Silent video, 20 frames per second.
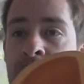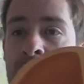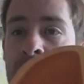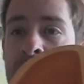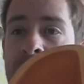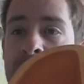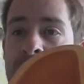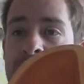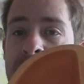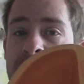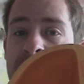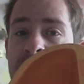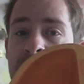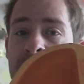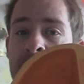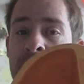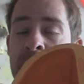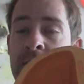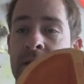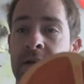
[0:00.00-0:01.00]
like
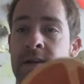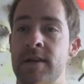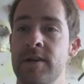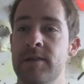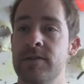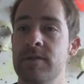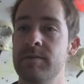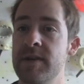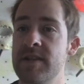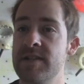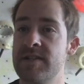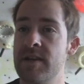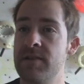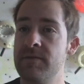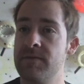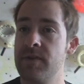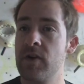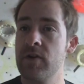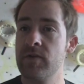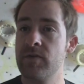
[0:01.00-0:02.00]
this, so it means they're
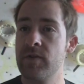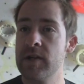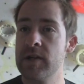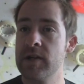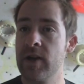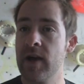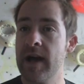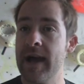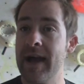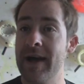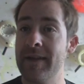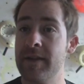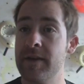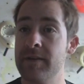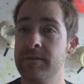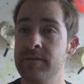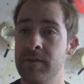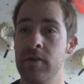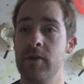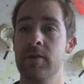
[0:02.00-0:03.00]
very light and
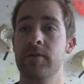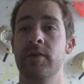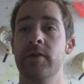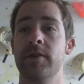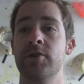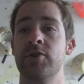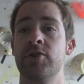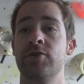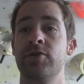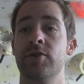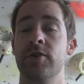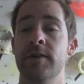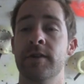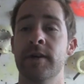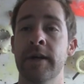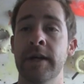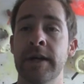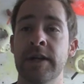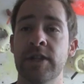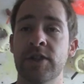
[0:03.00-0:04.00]
they're very strong.
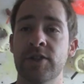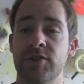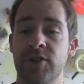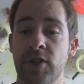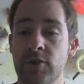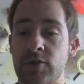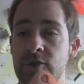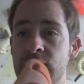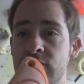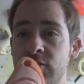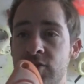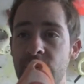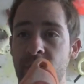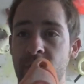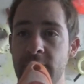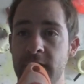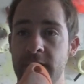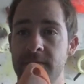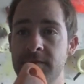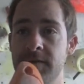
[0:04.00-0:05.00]
So
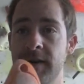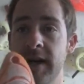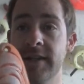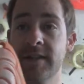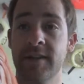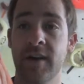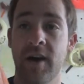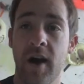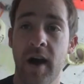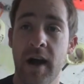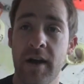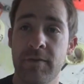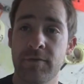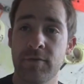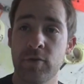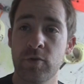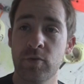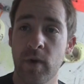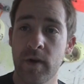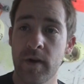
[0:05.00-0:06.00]
strong in fact that I
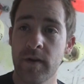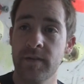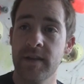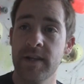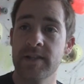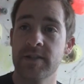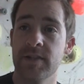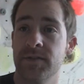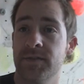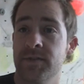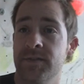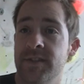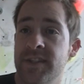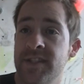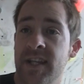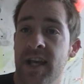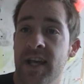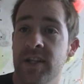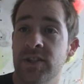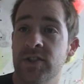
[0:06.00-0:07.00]
threw one of these off of a
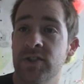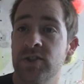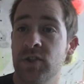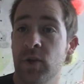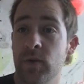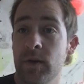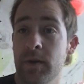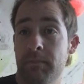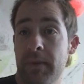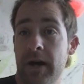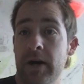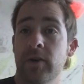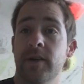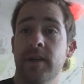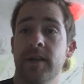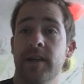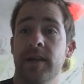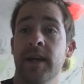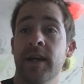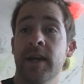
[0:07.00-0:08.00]
2nd story
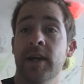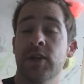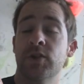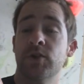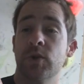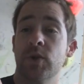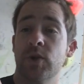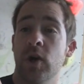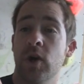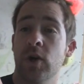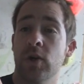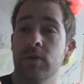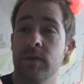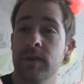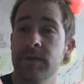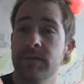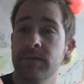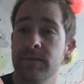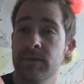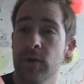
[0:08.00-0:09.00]
balcony to a
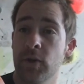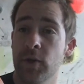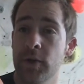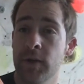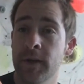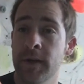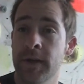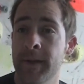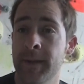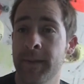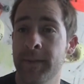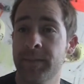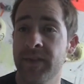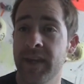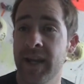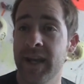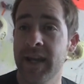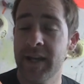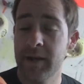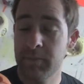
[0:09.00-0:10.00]
concrete floor,
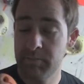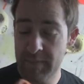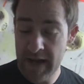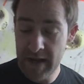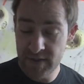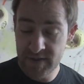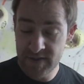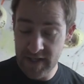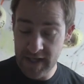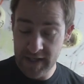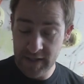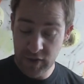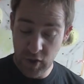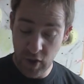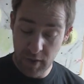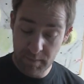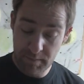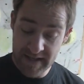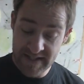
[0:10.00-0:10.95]
and it bounced and got a